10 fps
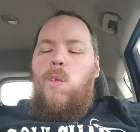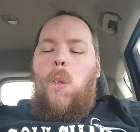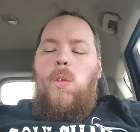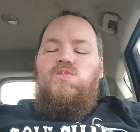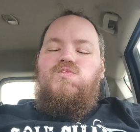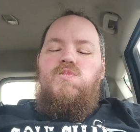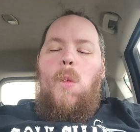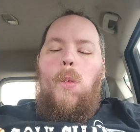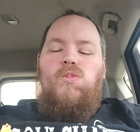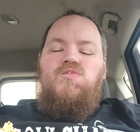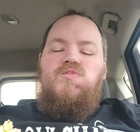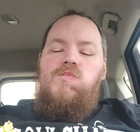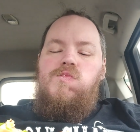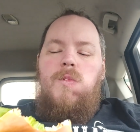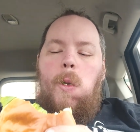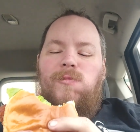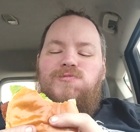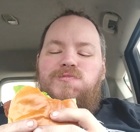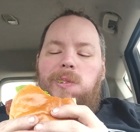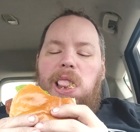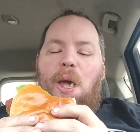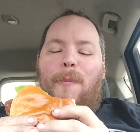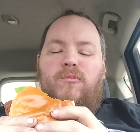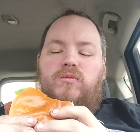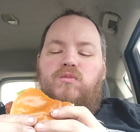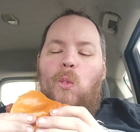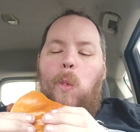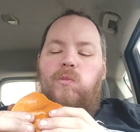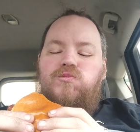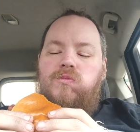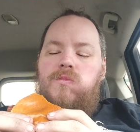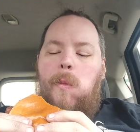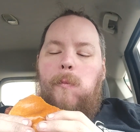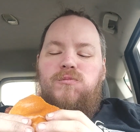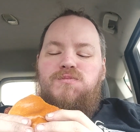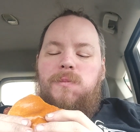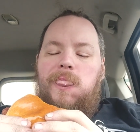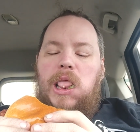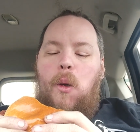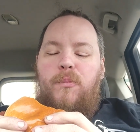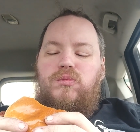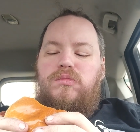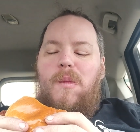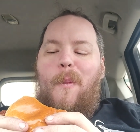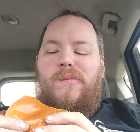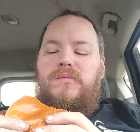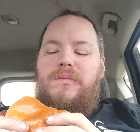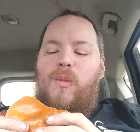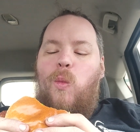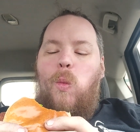(no one is talking)